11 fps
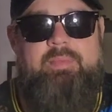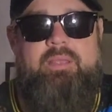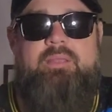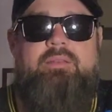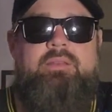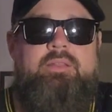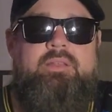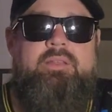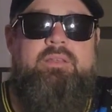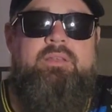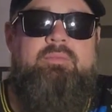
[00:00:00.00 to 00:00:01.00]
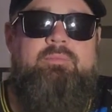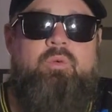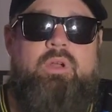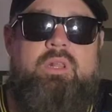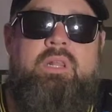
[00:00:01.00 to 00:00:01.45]
more clear, a clear
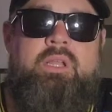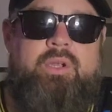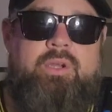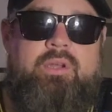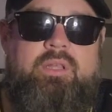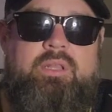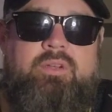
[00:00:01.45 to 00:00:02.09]
direct tone.